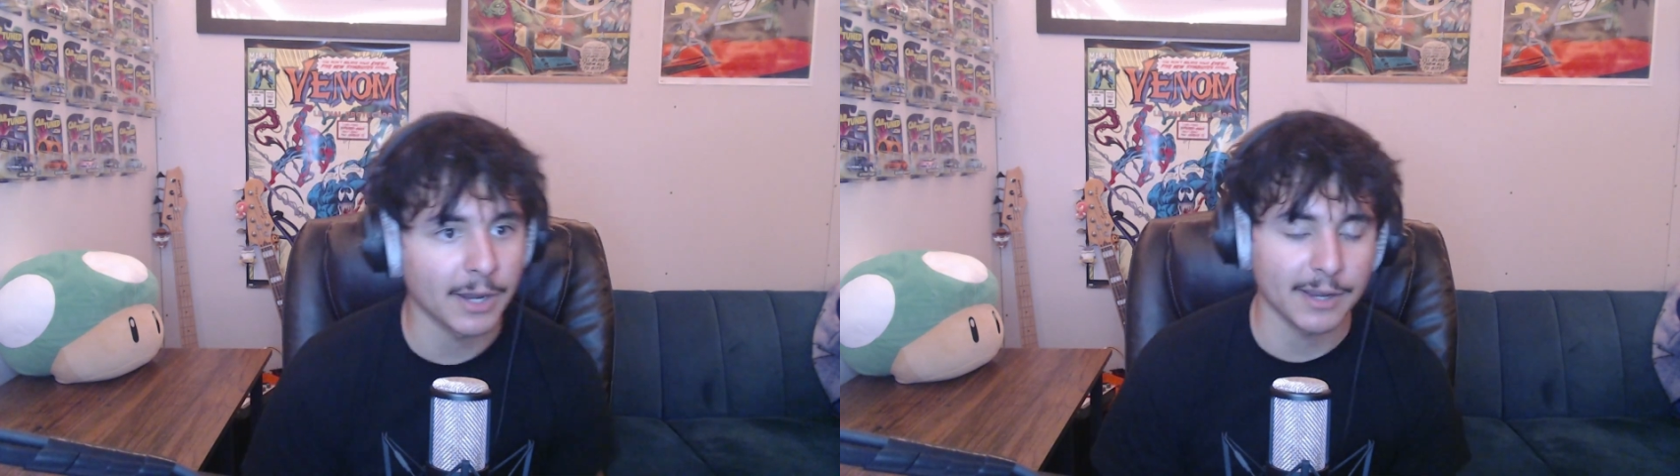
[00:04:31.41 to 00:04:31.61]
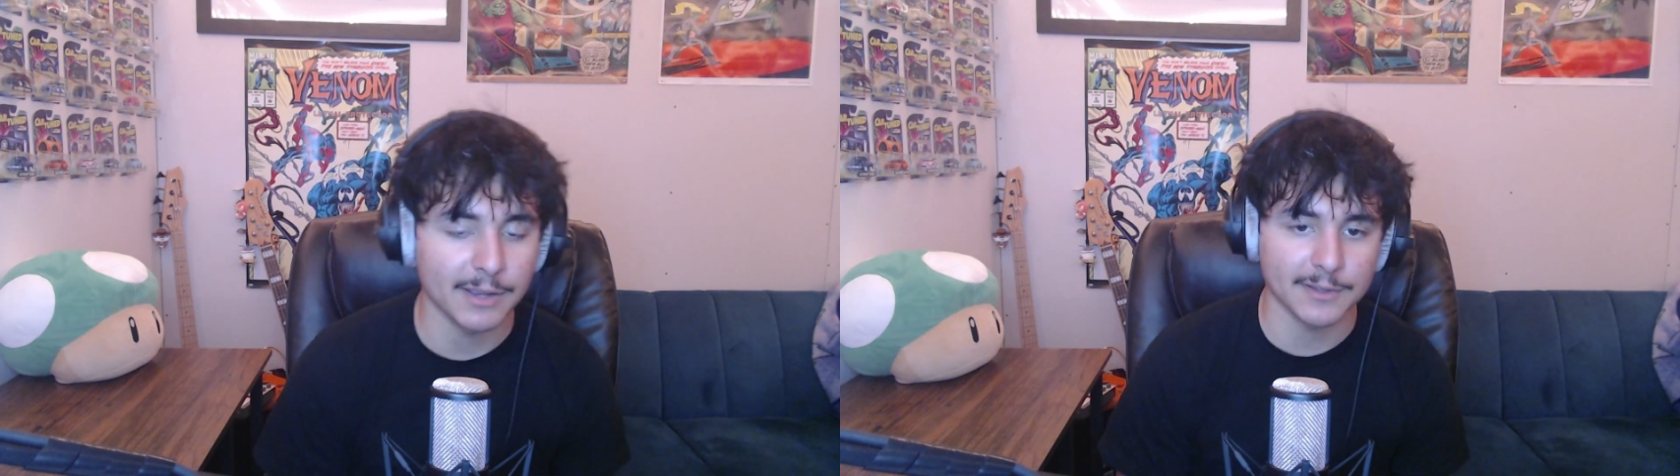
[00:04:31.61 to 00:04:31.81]

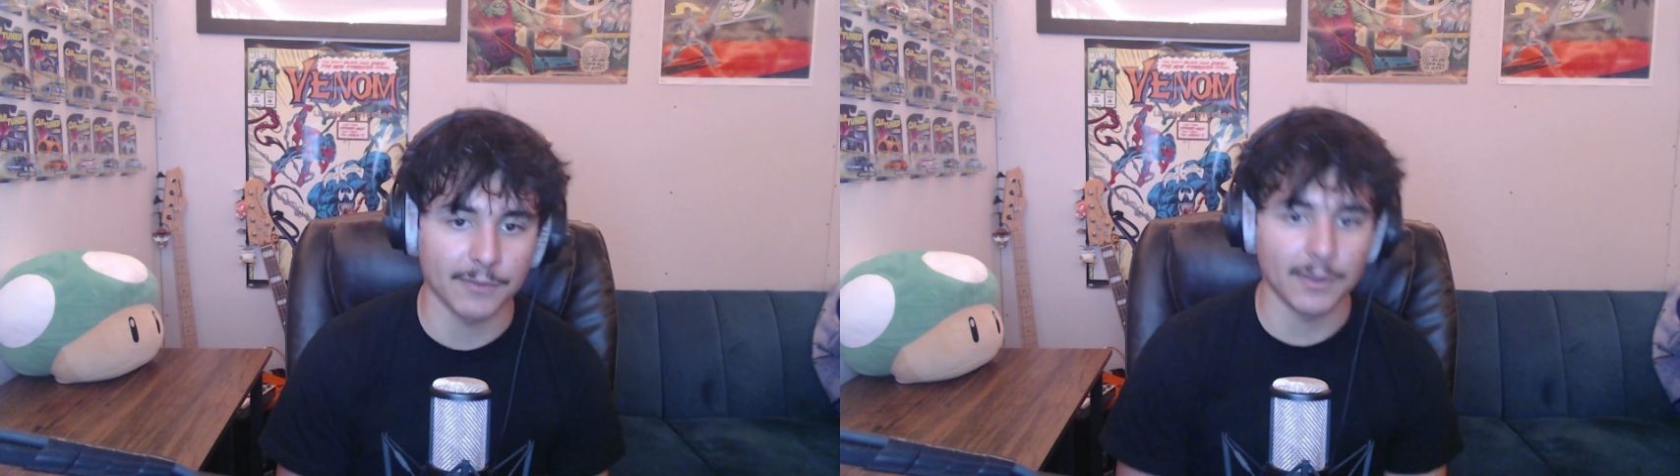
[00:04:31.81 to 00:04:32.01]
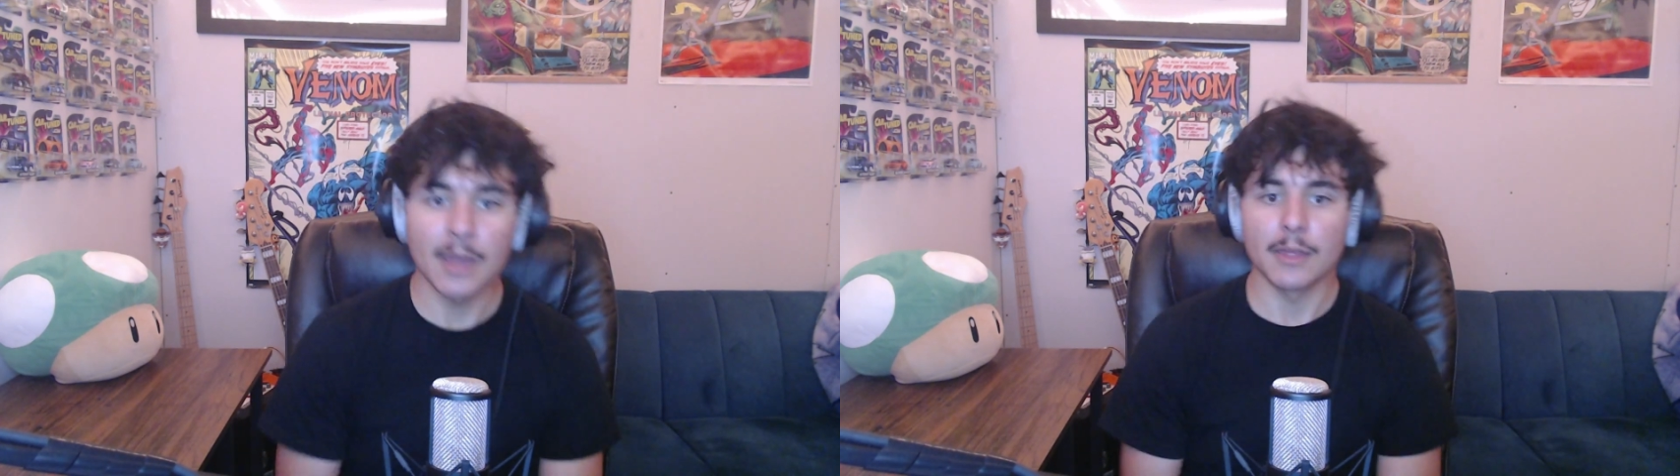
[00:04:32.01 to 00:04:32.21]
it because
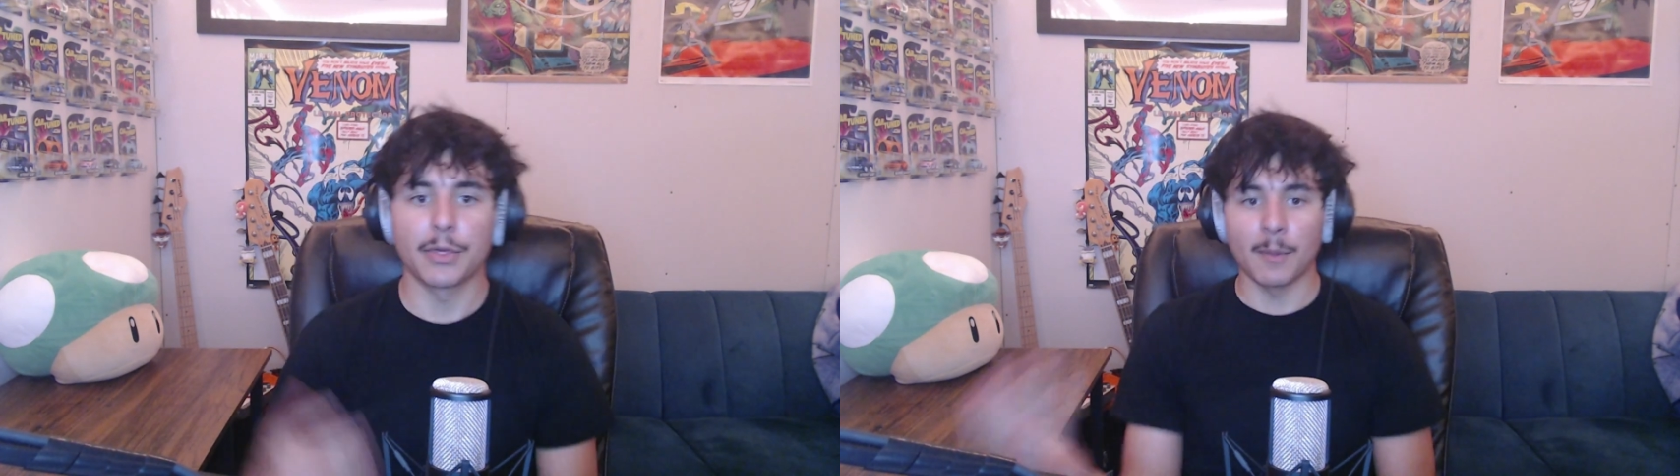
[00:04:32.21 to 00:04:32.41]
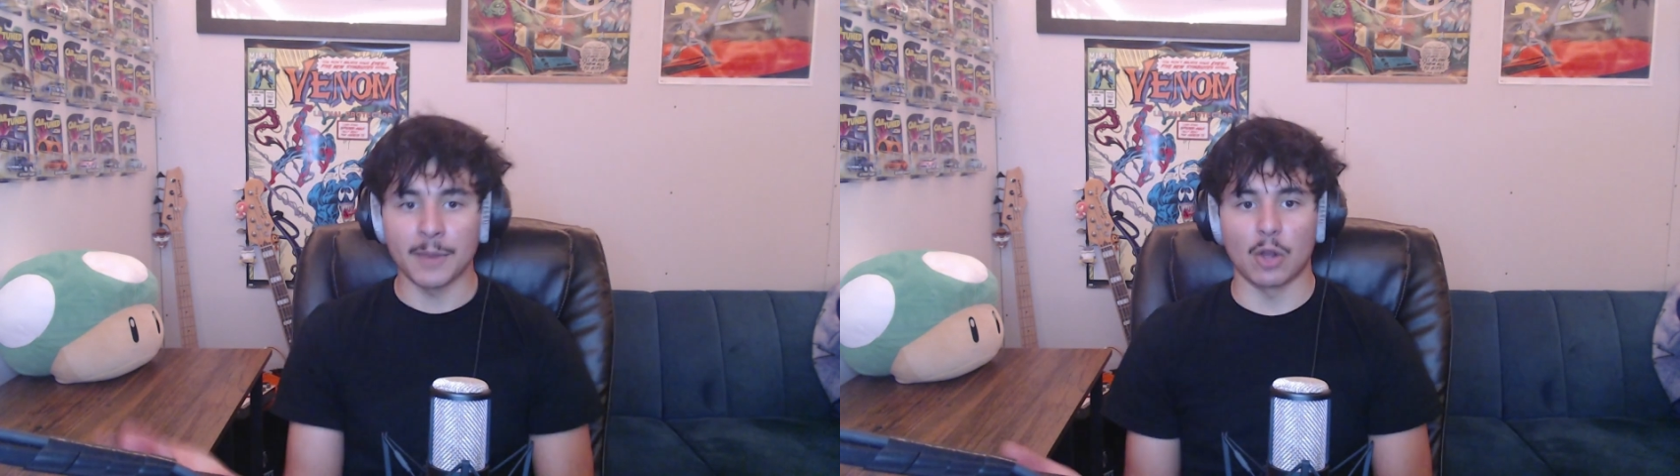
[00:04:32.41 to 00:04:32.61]
of the
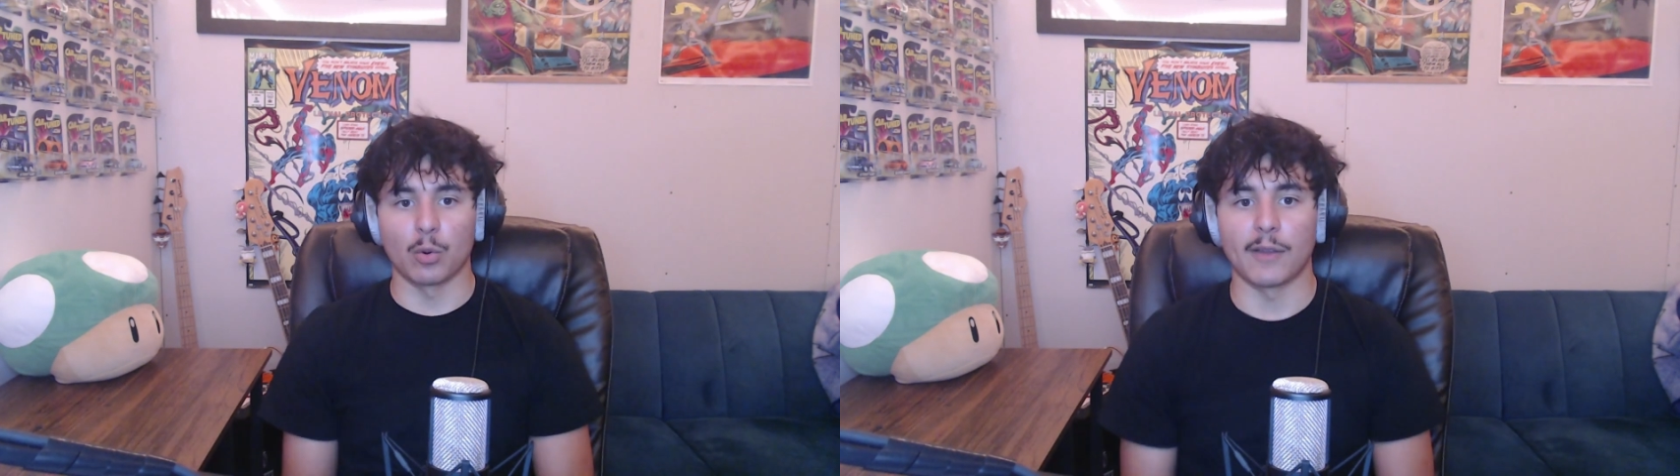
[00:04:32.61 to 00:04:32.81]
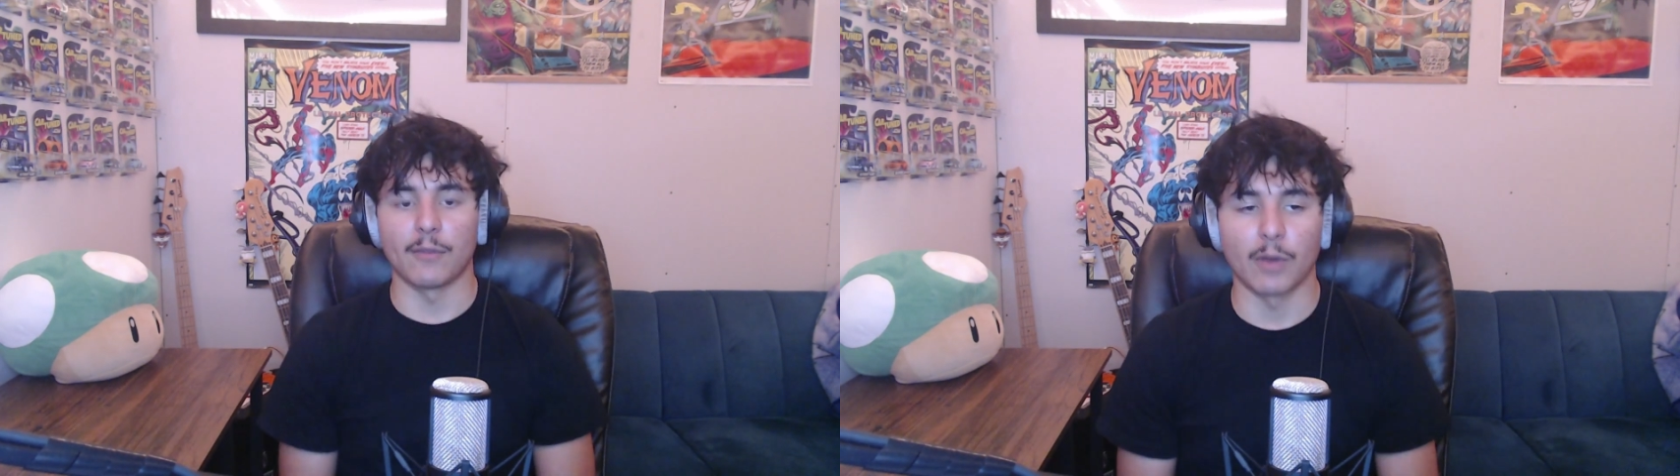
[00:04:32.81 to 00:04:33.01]
thumbnail or
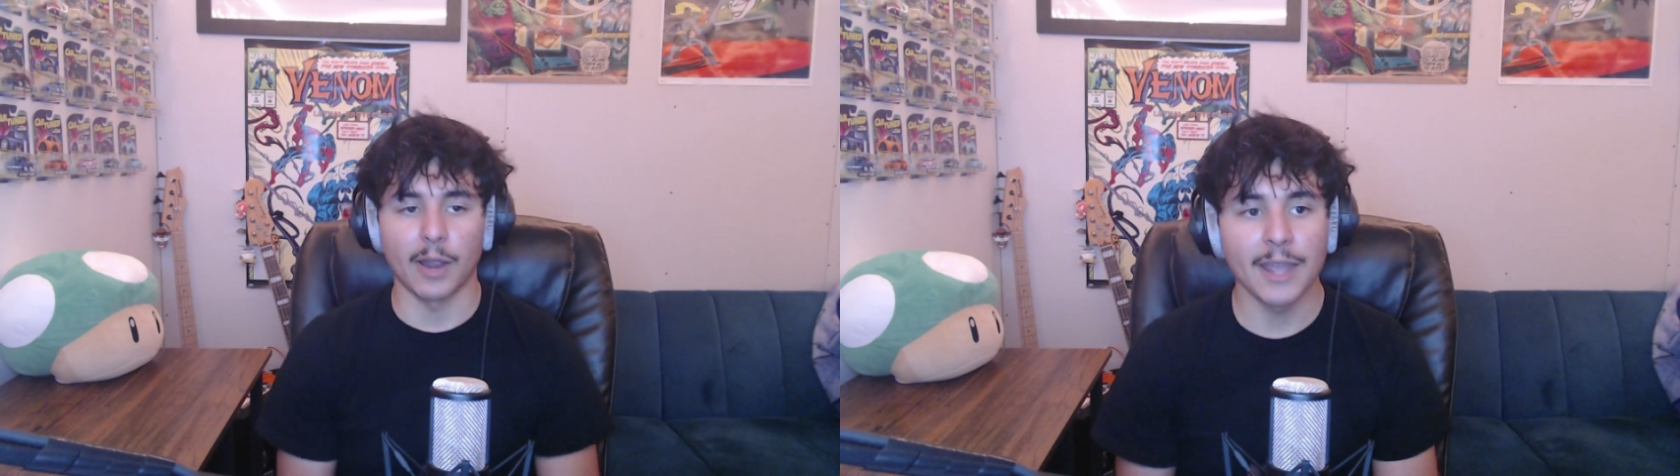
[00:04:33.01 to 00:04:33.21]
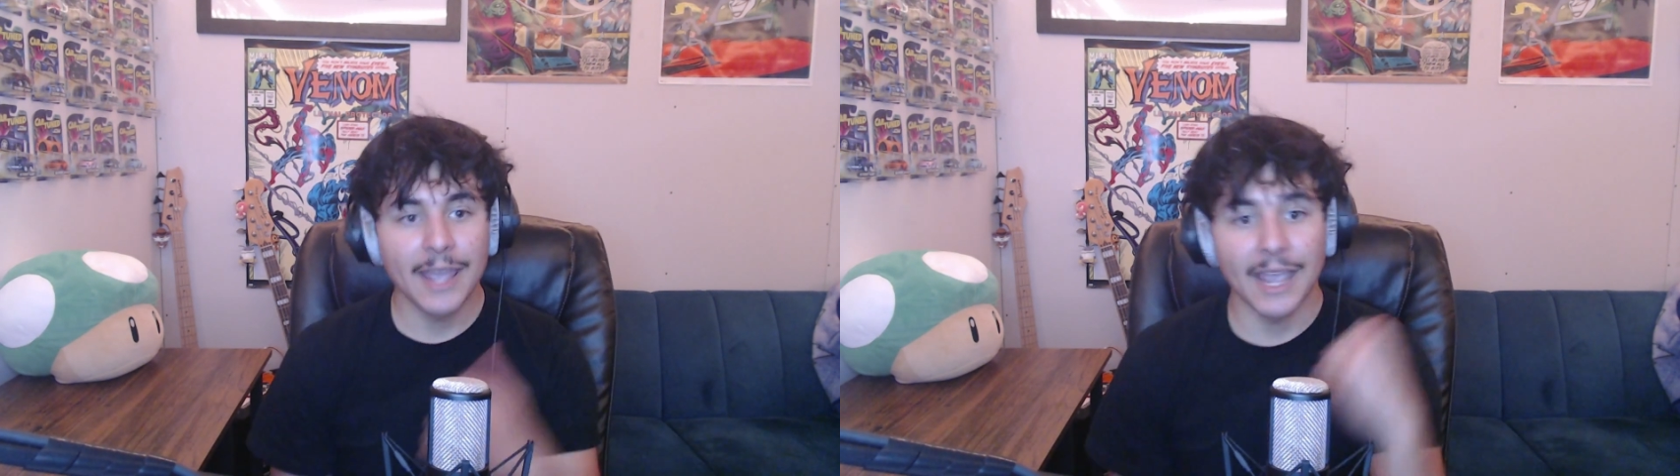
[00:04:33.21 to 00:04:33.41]
whatever, right?